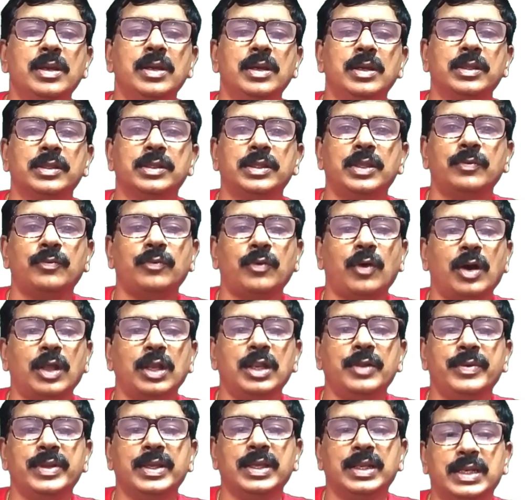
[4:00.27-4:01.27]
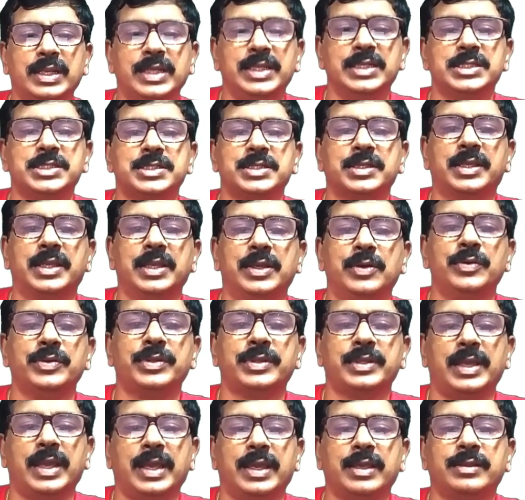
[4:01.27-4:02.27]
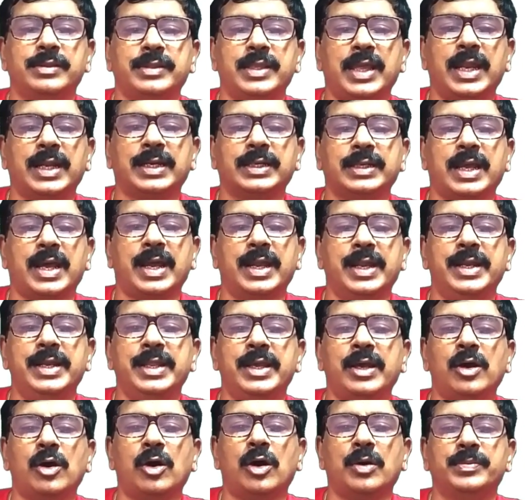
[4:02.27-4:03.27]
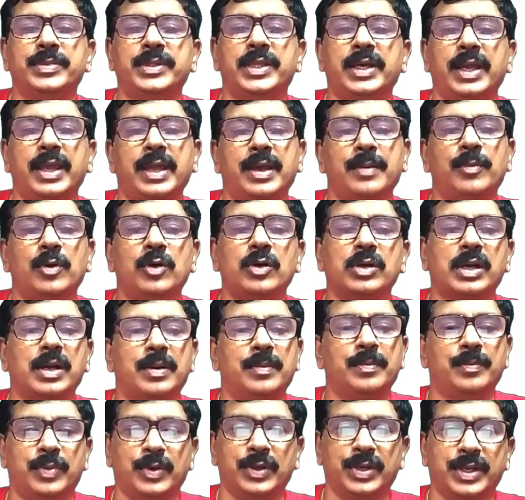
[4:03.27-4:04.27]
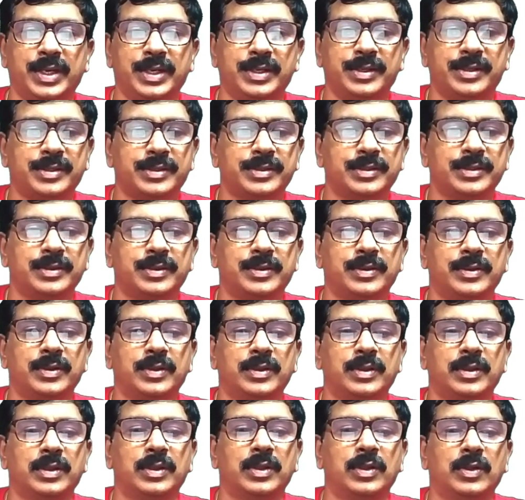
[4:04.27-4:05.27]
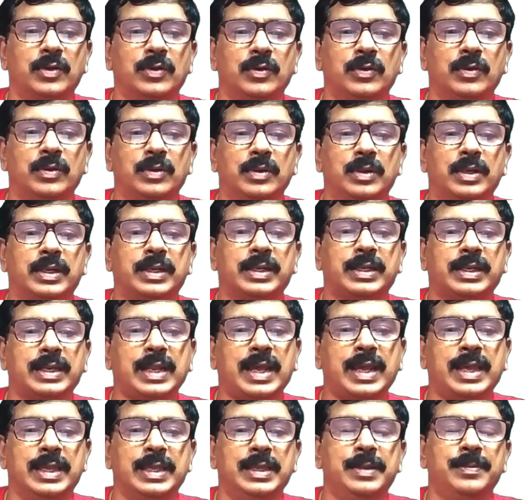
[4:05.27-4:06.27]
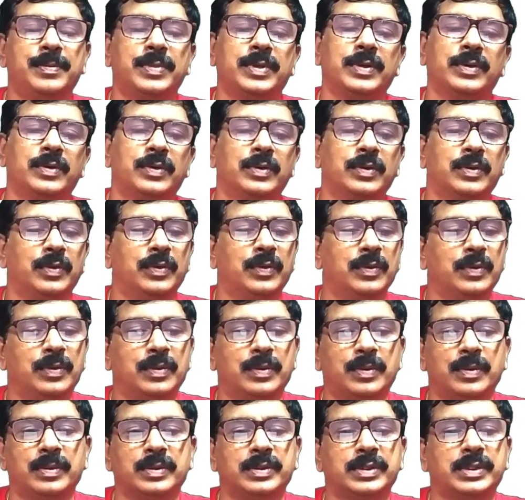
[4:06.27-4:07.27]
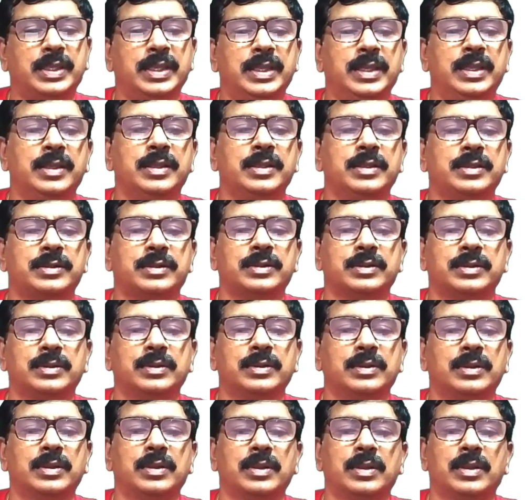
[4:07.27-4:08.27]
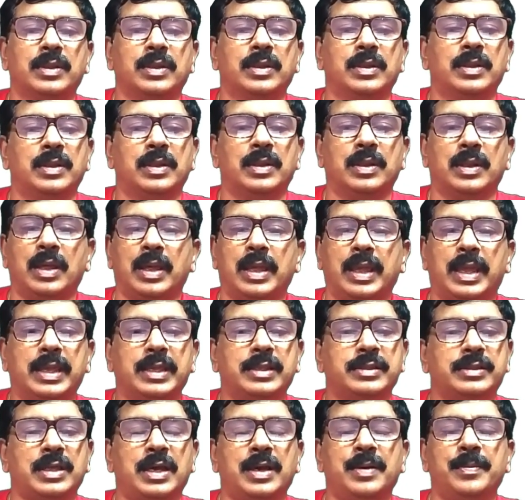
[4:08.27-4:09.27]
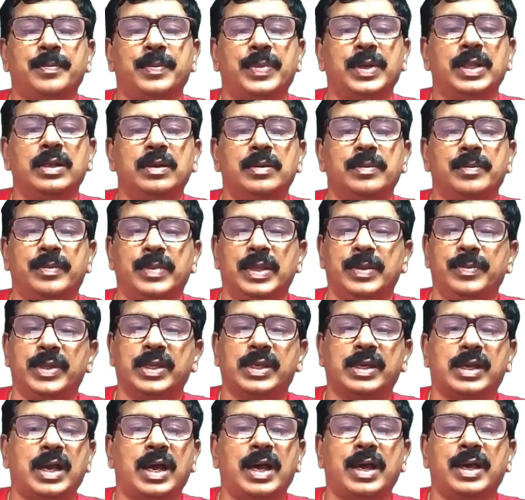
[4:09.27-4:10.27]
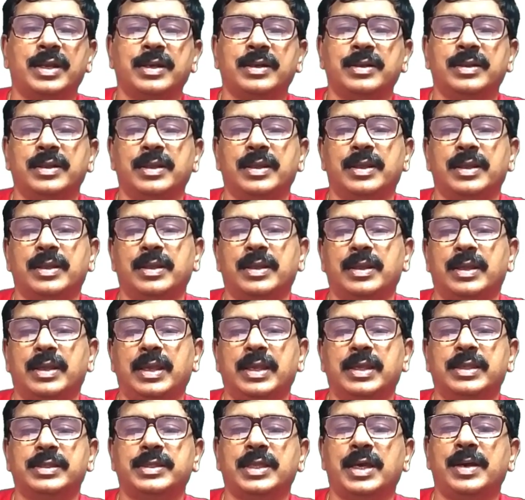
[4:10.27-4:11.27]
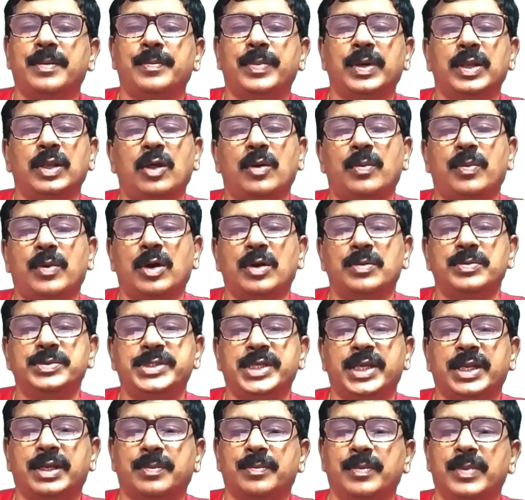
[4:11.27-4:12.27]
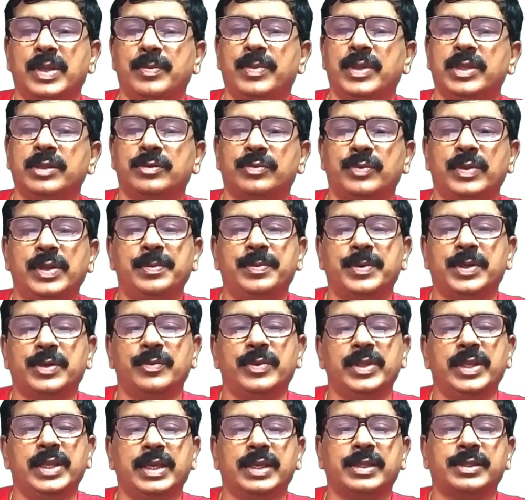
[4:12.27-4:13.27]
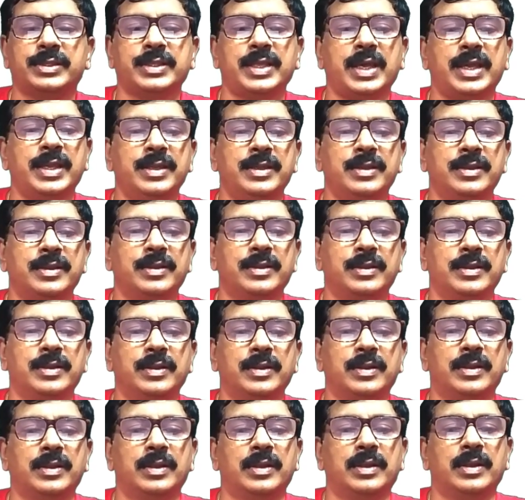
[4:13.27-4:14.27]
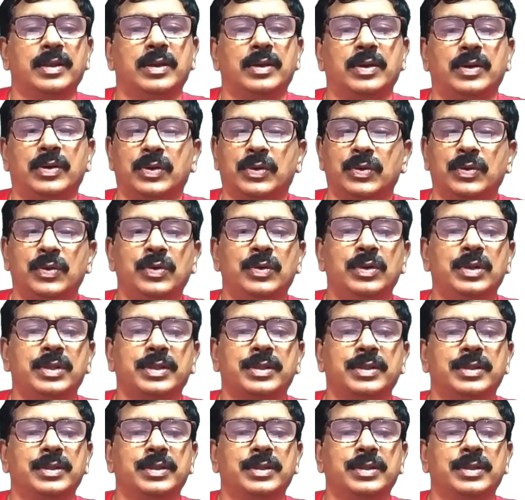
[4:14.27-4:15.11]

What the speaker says: The following list gives exact idea of the above components. Type, things, example maybe car, example of object maybe Swift VXI, roles,